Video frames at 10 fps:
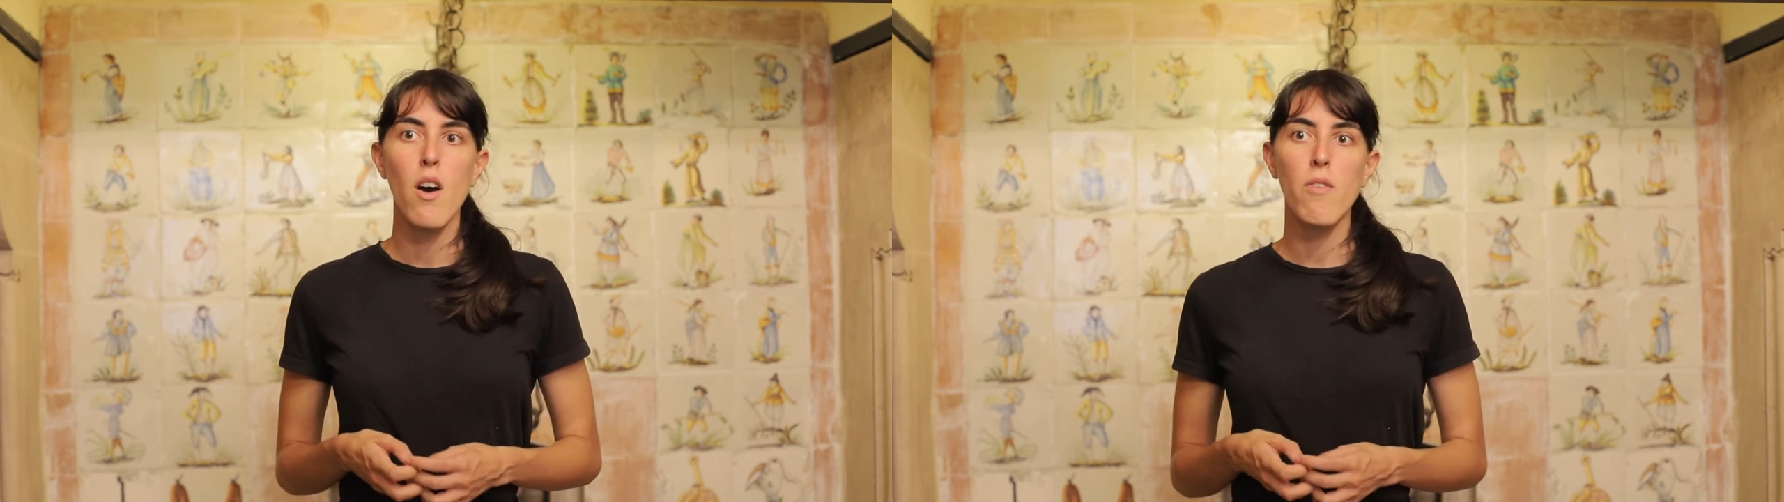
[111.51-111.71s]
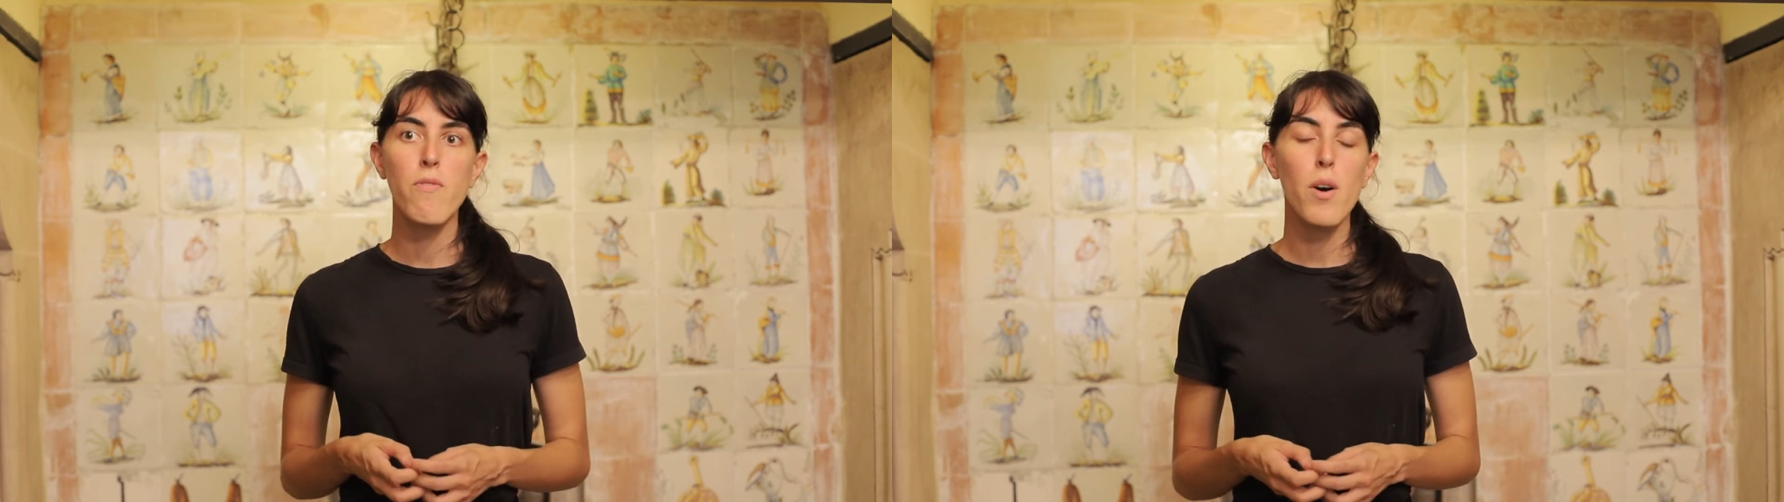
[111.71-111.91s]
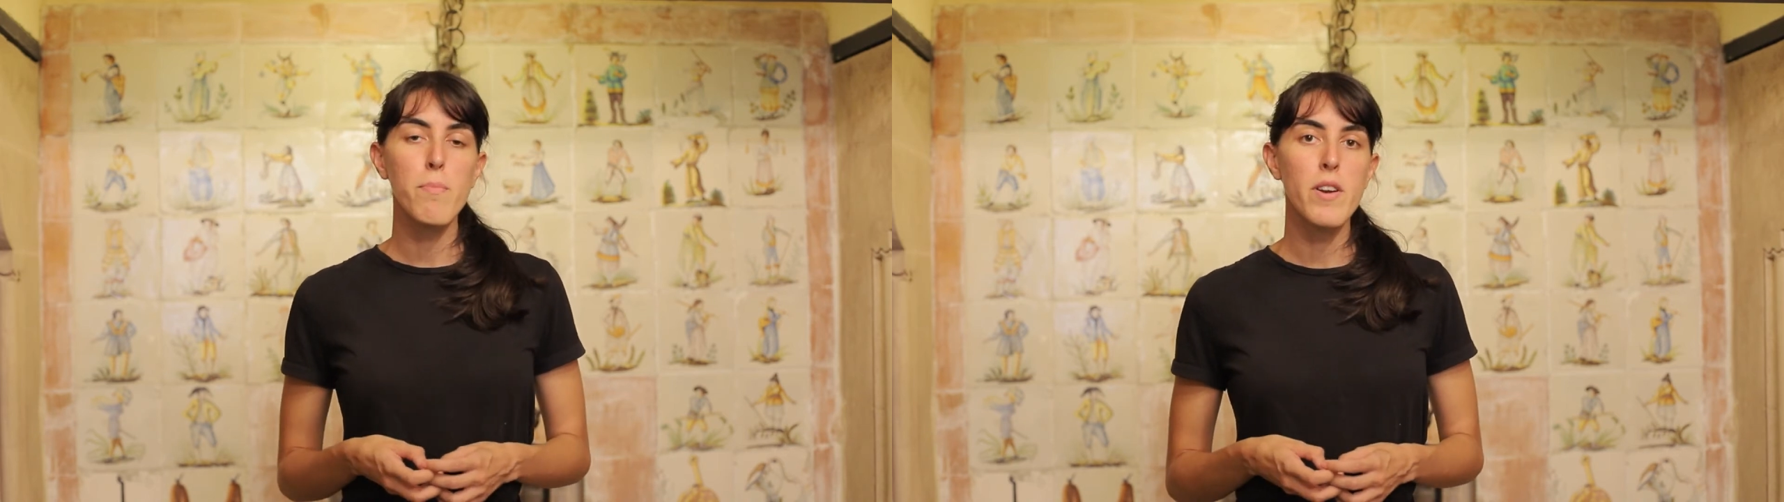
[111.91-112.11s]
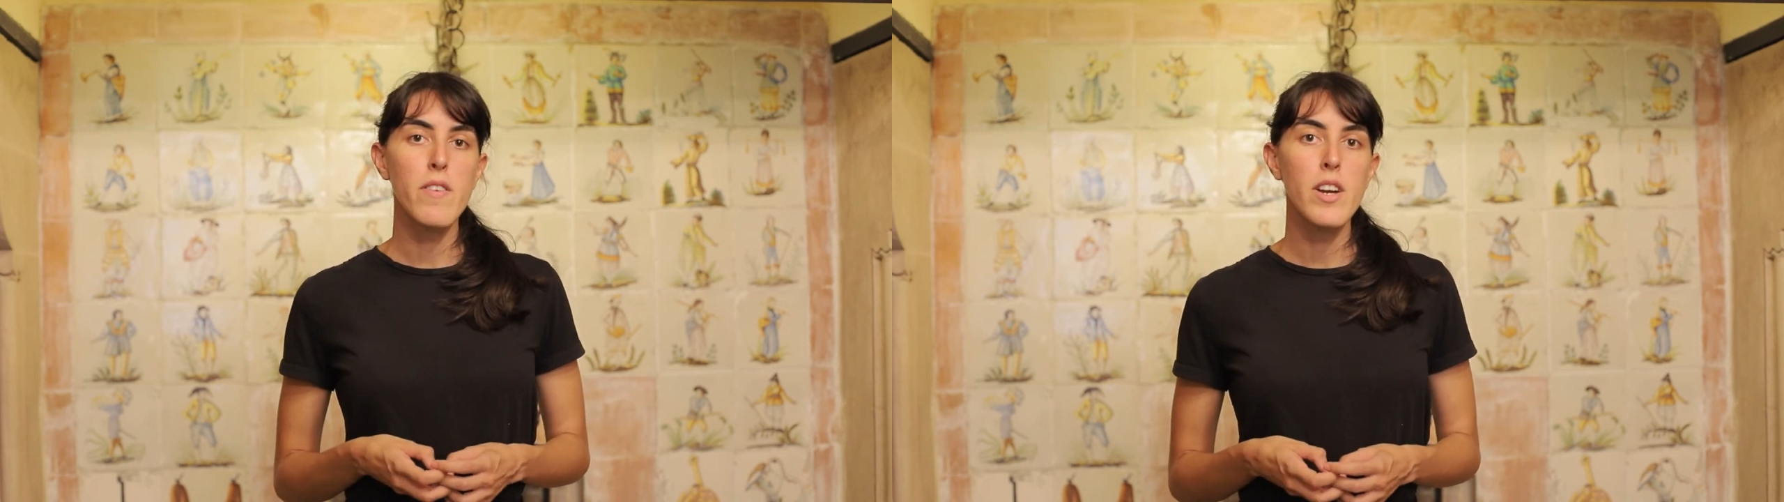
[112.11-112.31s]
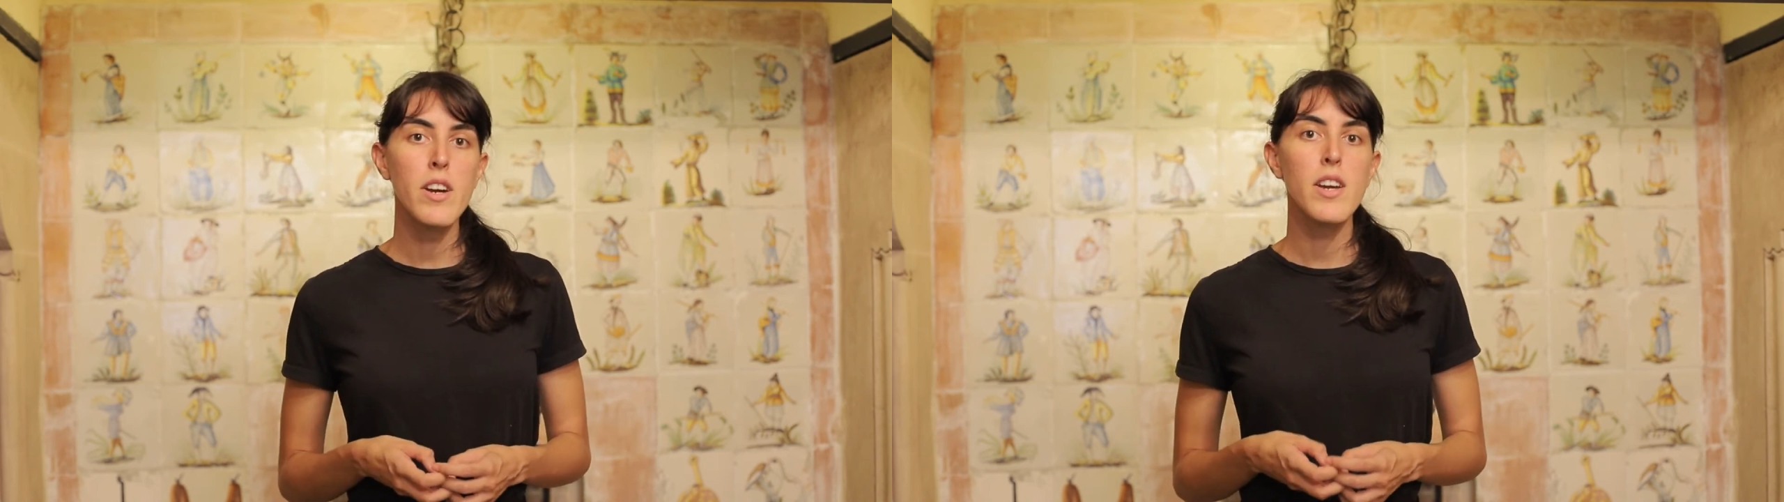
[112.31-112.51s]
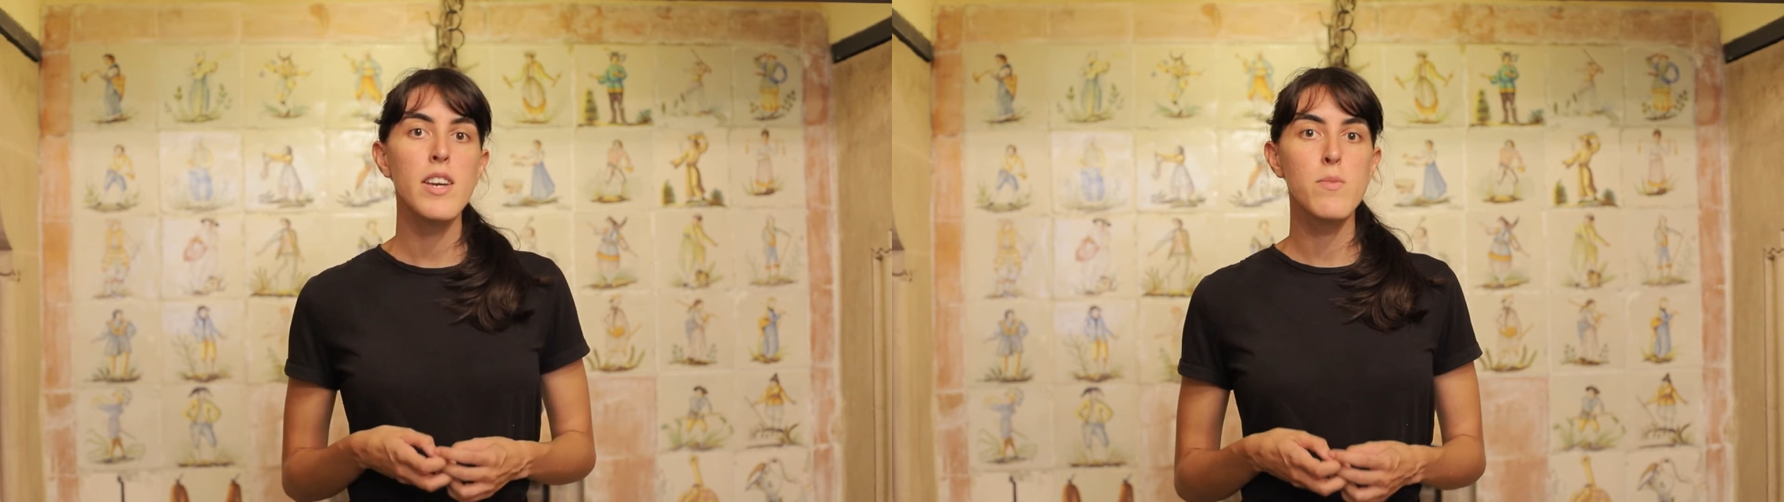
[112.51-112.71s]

"of Fomm ir-Riħ